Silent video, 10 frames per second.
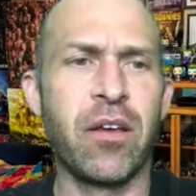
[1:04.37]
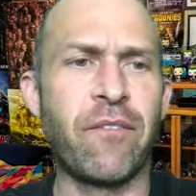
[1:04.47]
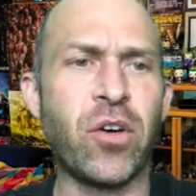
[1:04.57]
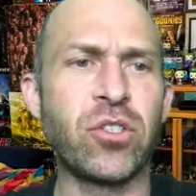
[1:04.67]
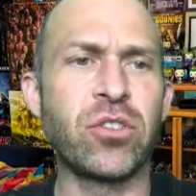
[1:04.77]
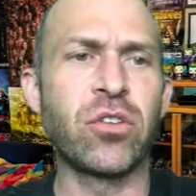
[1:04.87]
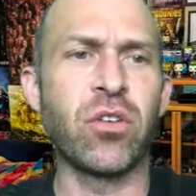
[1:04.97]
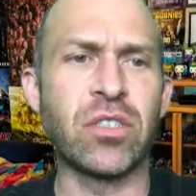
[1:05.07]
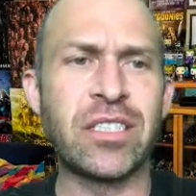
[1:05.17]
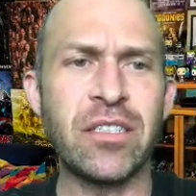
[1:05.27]
function
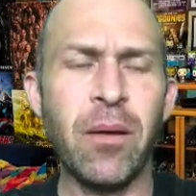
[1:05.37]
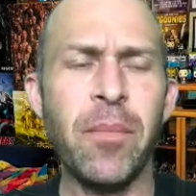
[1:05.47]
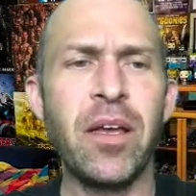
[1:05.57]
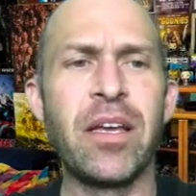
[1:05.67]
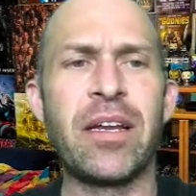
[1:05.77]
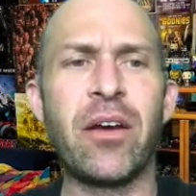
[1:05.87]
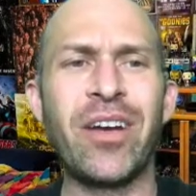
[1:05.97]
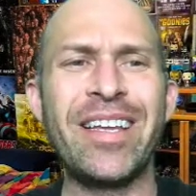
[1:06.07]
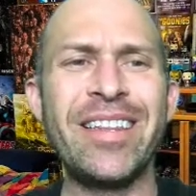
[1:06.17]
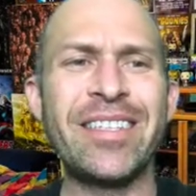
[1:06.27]
called sum. Now
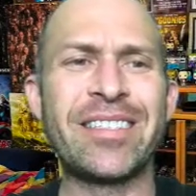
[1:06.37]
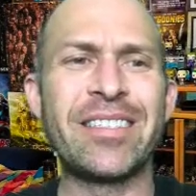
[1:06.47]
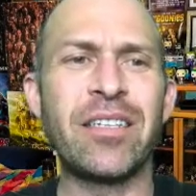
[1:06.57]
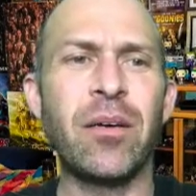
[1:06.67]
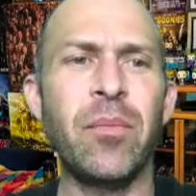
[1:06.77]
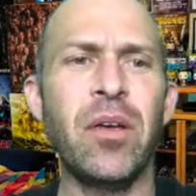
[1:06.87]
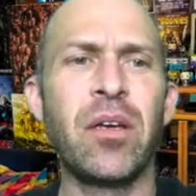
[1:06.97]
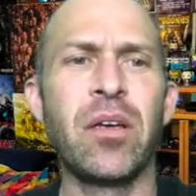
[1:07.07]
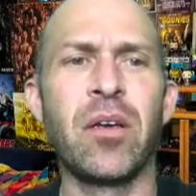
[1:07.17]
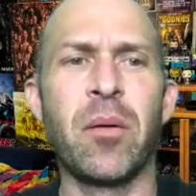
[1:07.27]
in this sum,
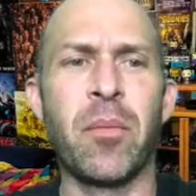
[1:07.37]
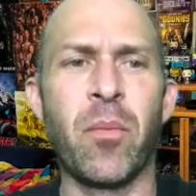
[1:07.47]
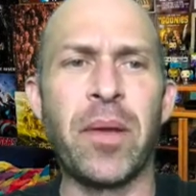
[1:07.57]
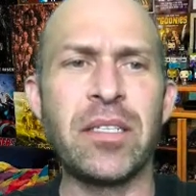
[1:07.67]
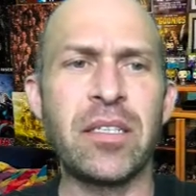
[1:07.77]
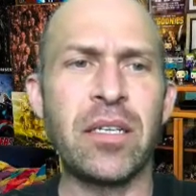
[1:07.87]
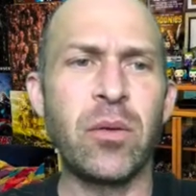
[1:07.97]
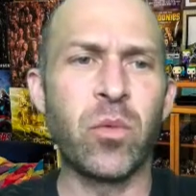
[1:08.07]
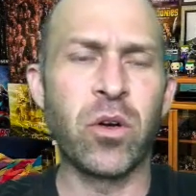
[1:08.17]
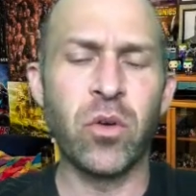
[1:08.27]
basically
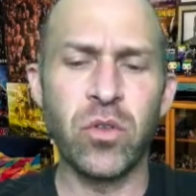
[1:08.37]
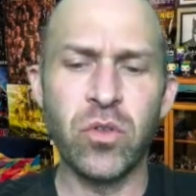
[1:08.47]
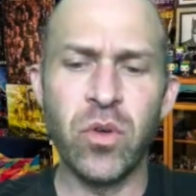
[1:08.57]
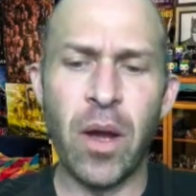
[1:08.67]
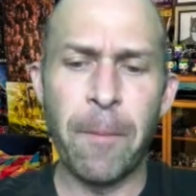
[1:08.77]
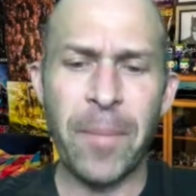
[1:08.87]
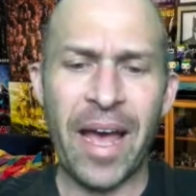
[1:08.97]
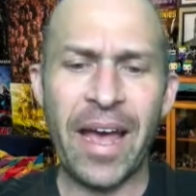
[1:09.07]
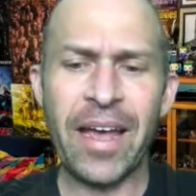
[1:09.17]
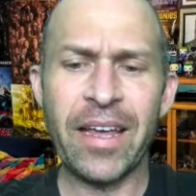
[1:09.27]
we're going to
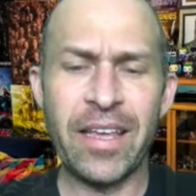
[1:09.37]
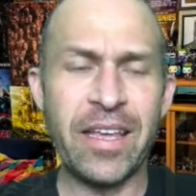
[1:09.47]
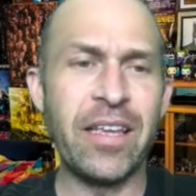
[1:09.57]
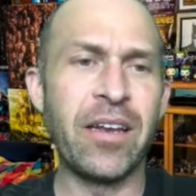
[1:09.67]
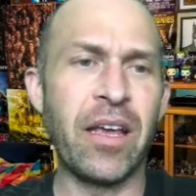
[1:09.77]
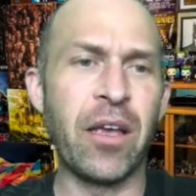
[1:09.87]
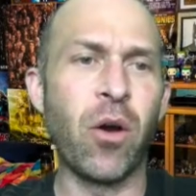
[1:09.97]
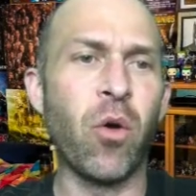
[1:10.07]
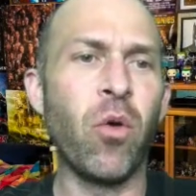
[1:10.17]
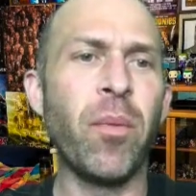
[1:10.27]
pack in a
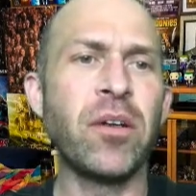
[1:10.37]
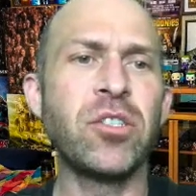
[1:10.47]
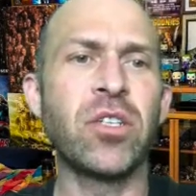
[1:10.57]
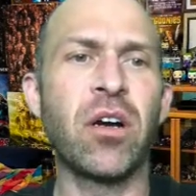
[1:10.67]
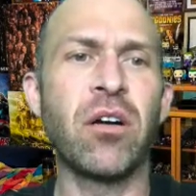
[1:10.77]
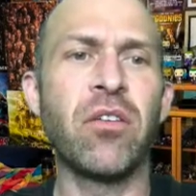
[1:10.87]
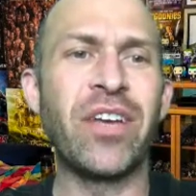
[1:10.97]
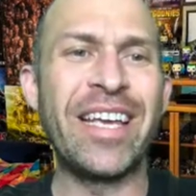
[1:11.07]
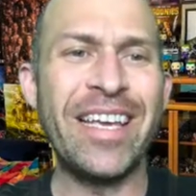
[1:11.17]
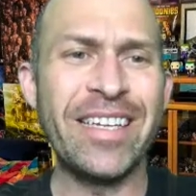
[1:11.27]
whole bunch of
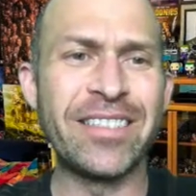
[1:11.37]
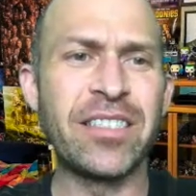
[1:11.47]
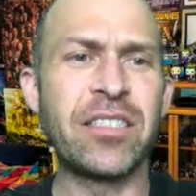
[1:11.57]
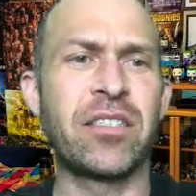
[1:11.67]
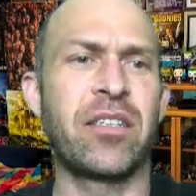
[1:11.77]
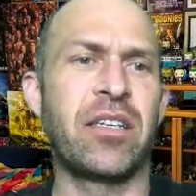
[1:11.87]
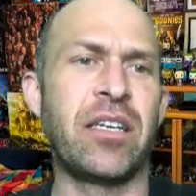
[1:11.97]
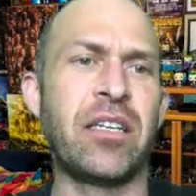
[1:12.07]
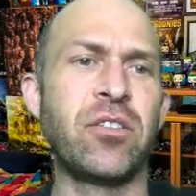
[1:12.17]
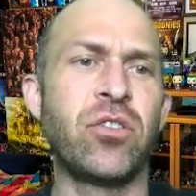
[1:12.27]
ints
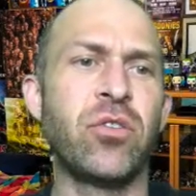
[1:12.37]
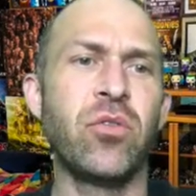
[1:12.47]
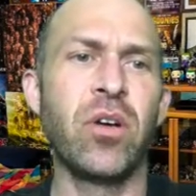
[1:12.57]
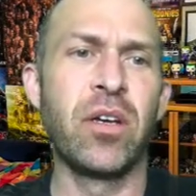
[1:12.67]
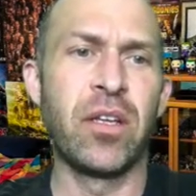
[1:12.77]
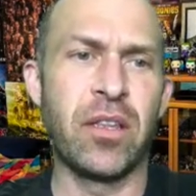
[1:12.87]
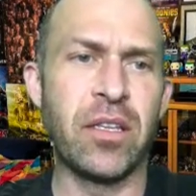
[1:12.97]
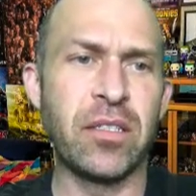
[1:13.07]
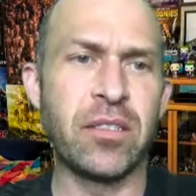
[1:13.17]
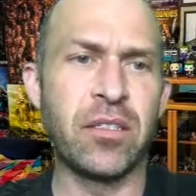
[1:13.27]
into
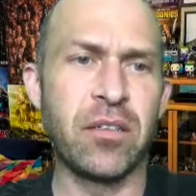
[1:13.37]
this